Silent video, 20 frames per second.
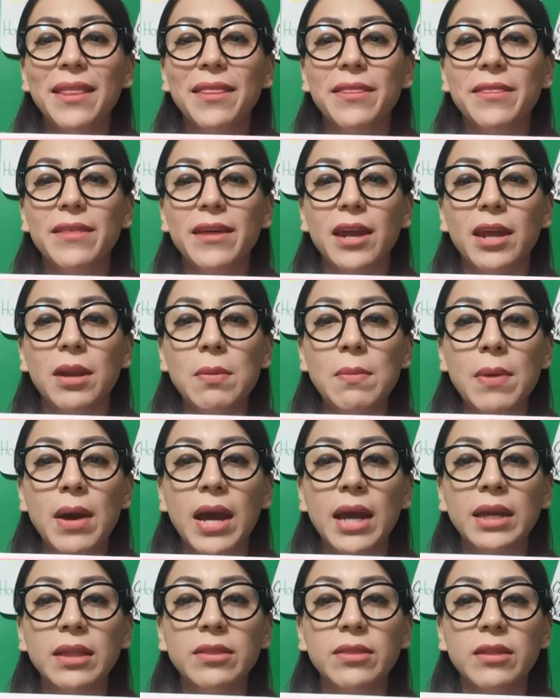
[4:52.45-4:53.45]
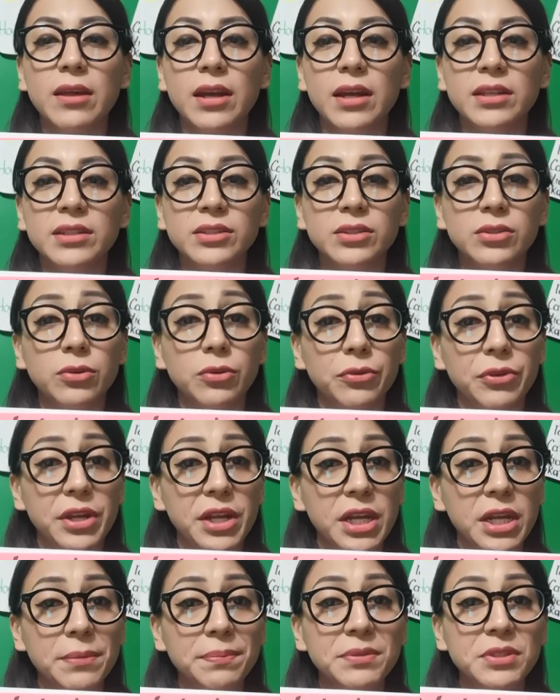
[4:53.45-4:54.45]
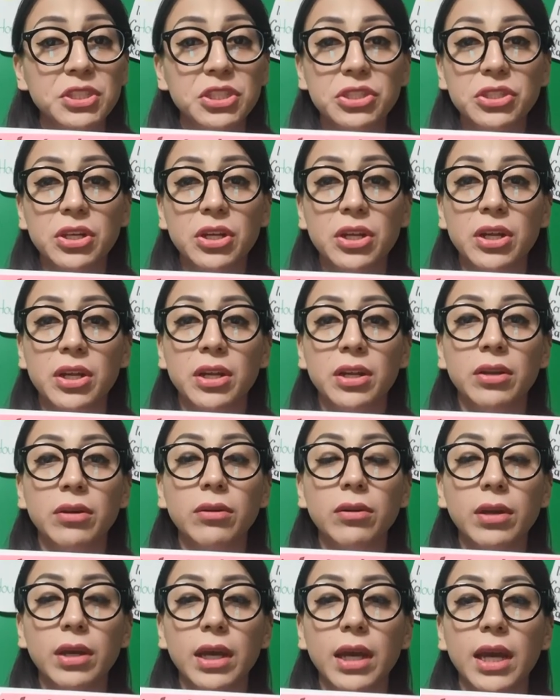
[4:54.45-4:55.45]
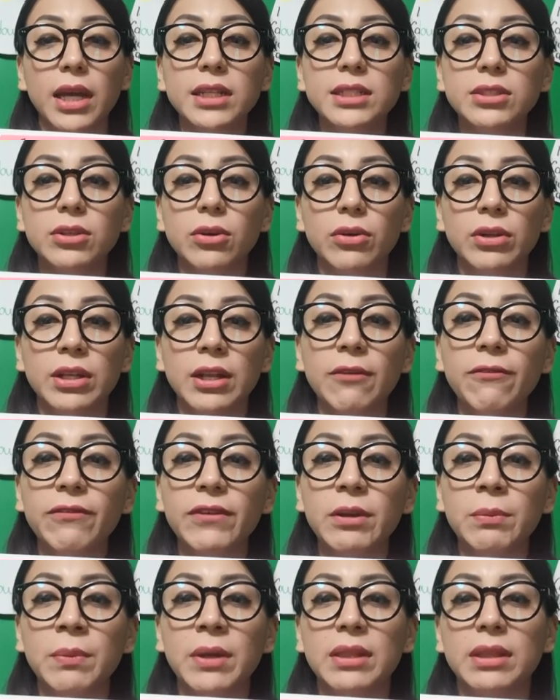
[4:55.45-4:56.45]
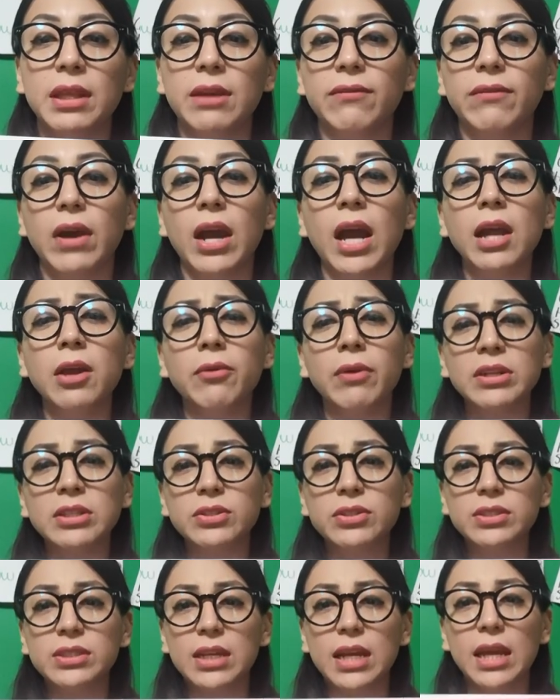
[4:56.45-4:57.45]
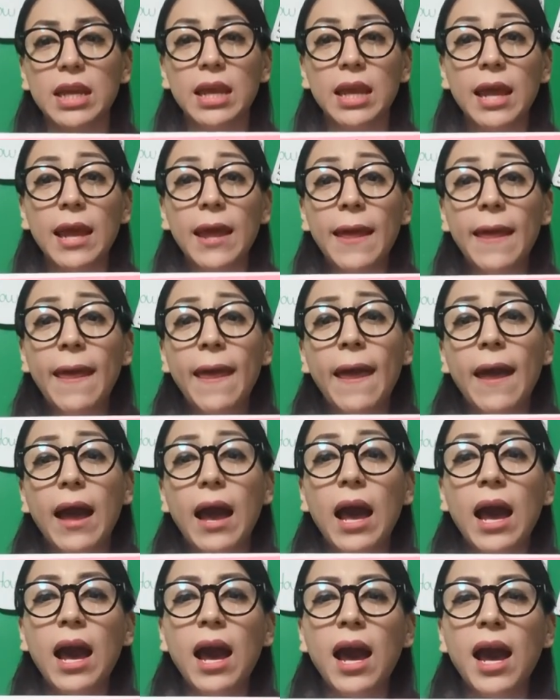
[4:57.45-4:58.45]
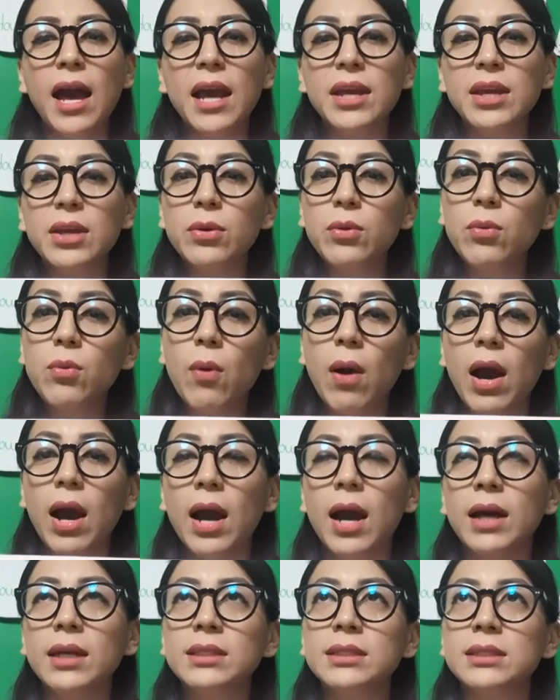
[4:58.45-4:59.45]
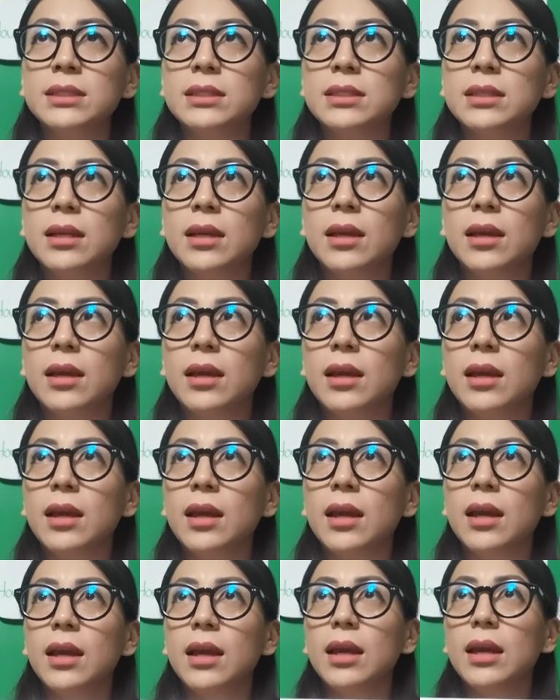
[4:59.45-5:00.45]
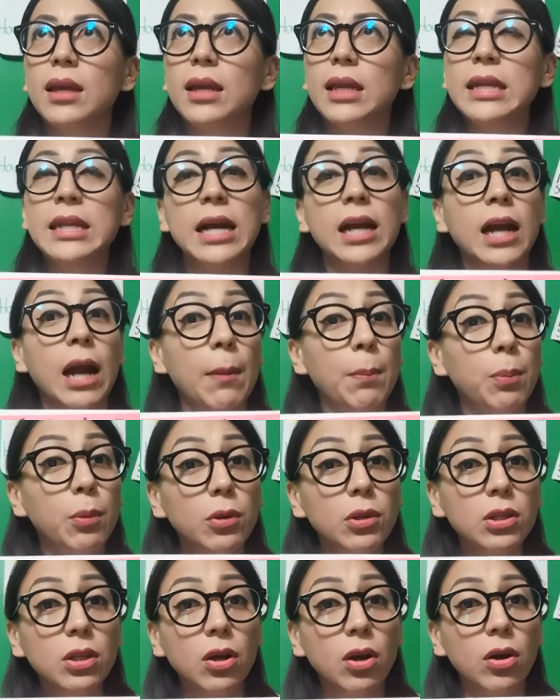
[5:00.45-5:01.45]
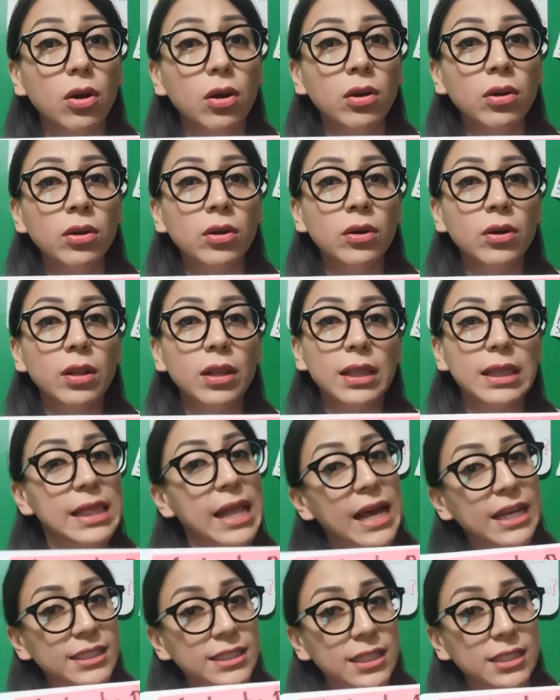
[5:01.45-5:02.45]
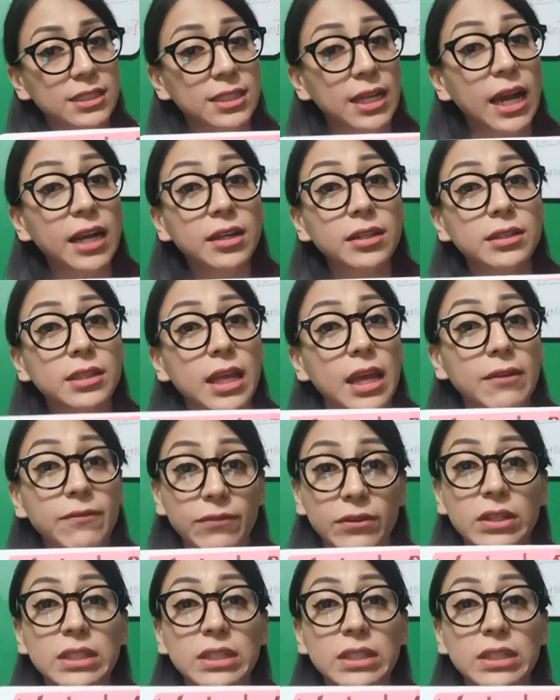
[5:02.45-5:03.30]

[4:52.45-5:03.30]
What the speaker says: then my description. Okay, so in affirmative, I want to say, I was in Acapulco last Saturday, for